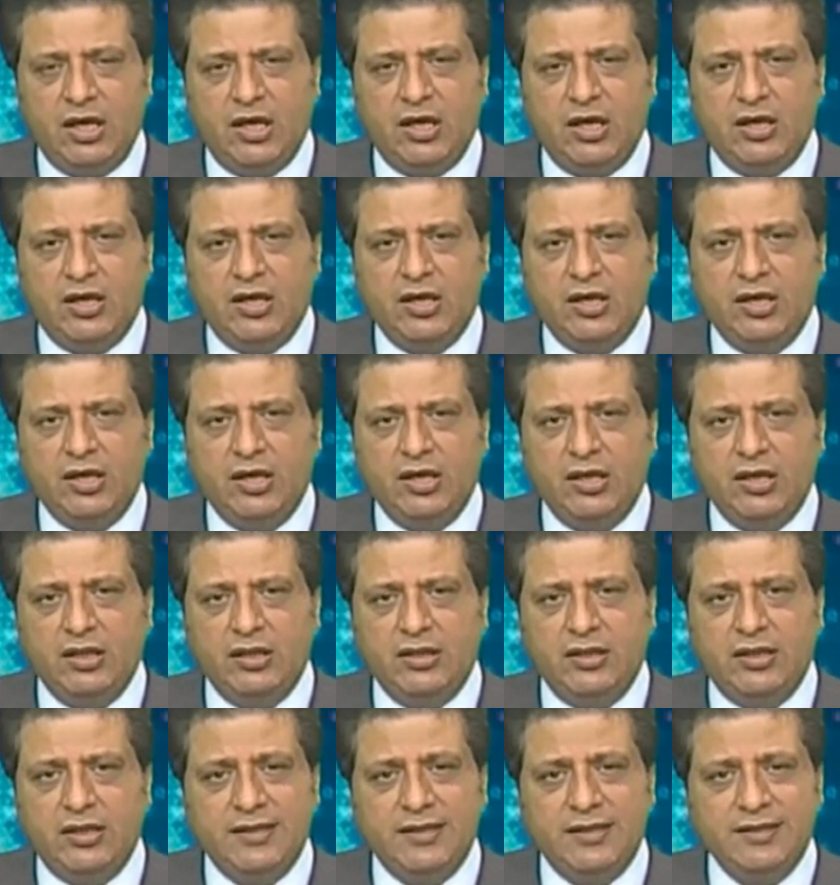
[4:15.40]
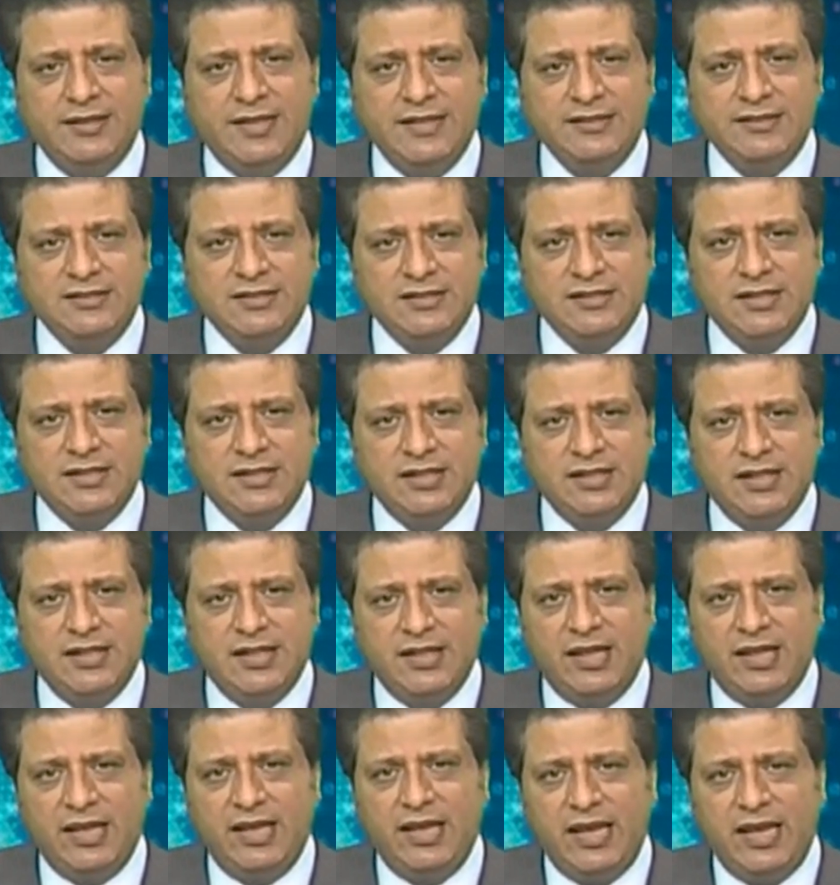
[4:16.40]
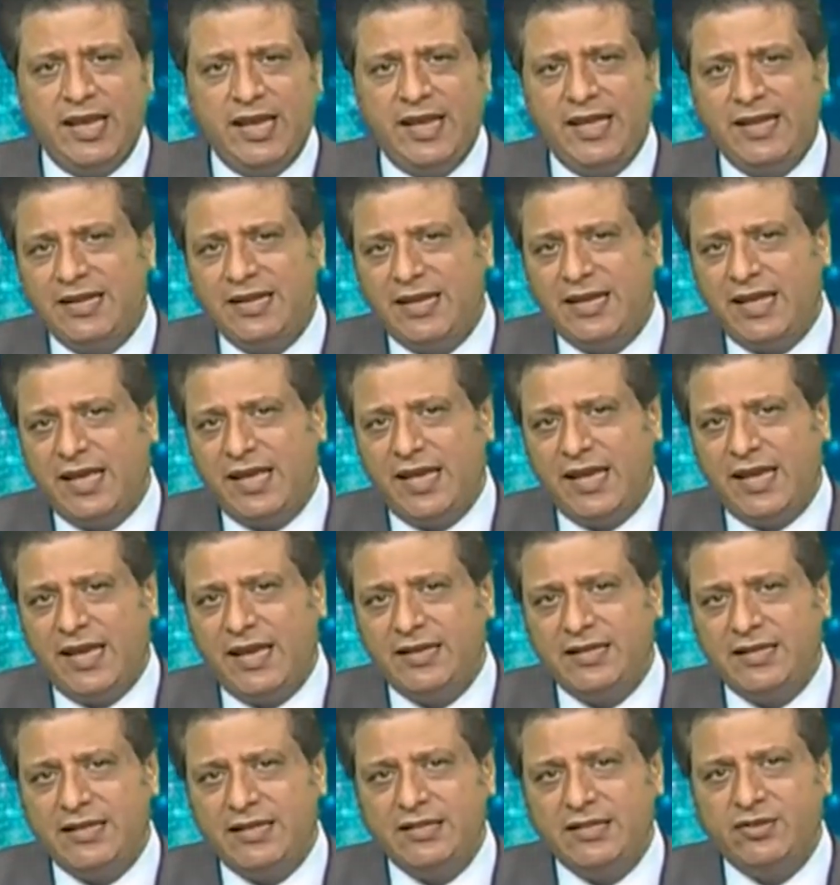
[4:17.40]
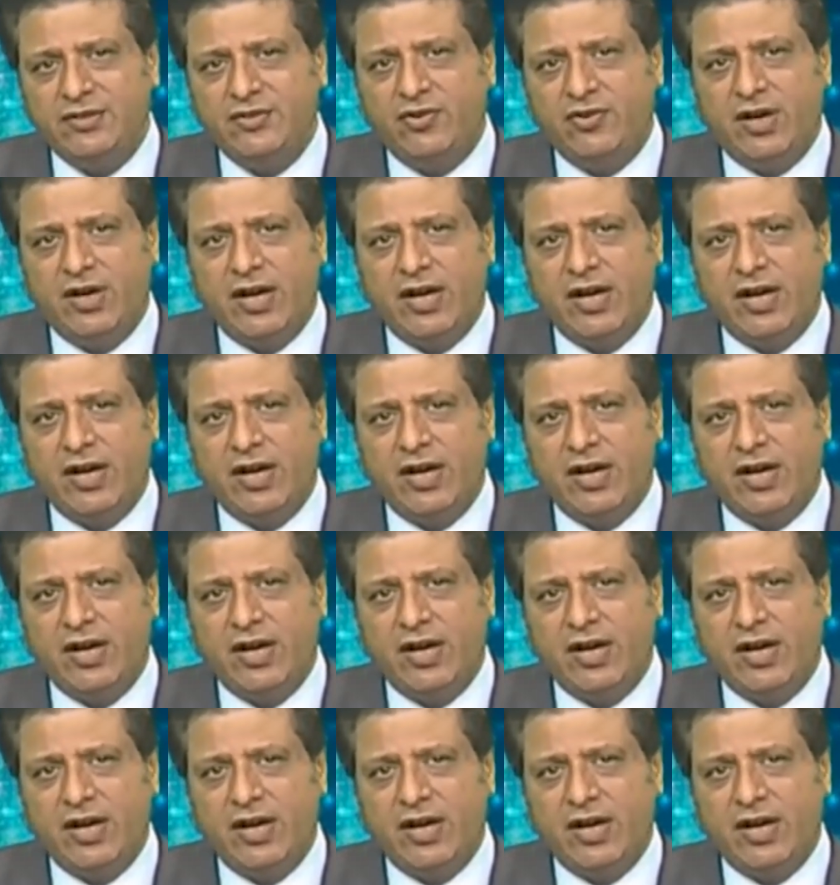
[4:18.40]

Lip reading: And